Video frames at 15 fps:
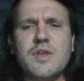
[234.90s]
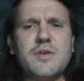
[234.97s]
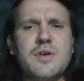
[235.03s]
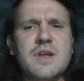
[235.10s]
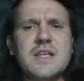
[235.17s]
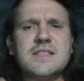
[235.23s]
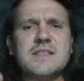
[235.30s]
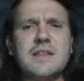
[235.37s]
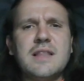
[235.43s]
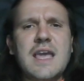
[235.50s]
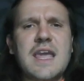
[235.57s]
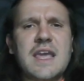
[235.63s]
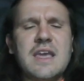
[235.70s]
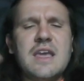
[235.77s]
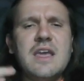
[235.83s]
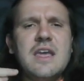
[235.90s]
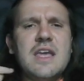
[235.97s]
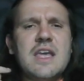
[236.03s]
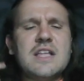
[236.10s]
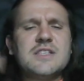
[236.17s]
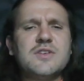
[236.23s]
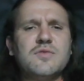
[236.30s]
it's a lake,
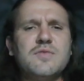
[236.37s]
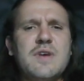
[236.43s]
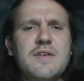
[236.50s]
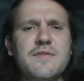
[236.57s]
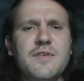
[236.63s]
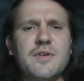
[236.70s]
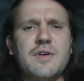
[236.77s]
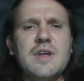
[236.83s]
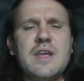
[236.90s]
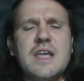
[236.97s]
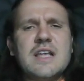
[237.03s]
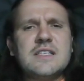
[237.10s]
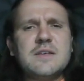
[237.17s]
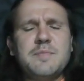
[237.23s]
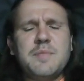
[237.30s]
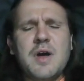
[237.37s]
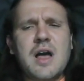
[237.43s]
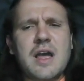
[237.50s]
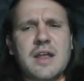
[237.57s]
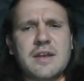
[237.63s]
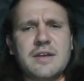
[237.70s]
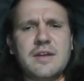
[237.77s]
it's a river, it's a
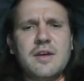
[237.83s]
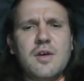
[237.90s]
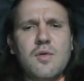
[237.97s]
pond.